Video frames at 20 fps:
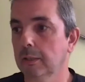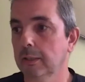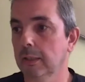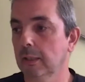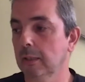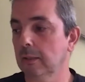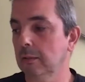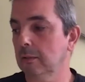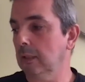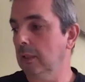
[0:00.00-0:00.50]

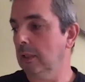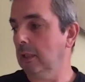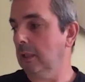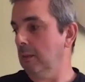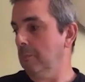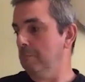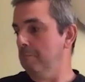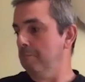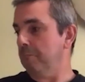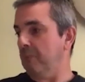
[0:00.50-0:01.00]

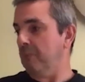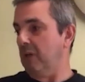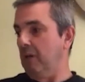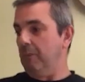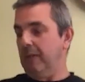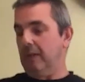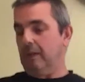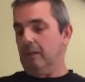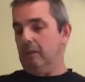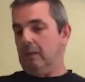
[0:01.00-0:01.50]

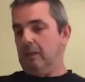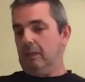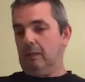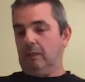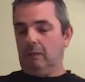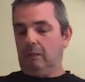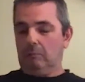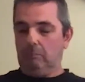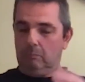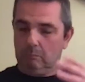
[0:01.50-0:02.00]
Yeah.
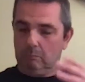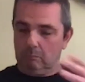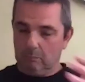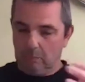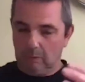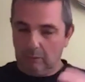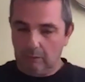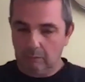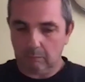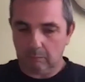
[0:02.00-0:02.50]

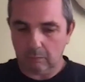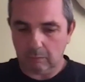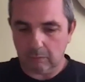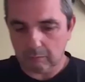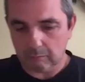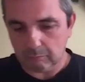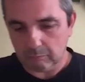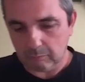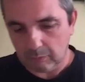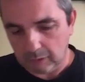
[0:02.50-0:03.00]

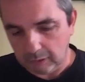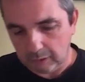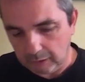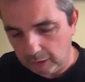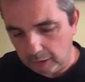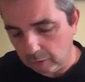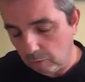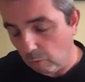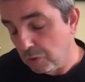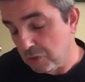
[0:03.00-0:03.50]

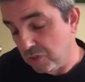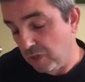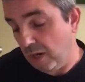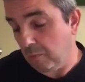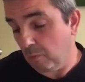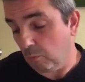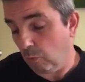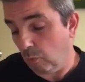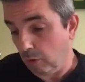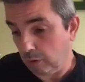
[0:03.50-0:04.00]
I quote
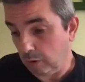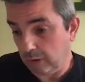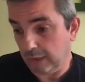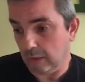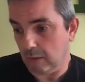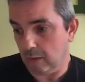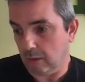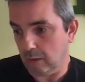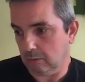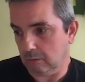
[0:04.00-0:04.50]
Simon Wardley a
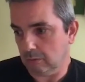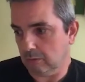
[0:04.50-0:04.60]
lot.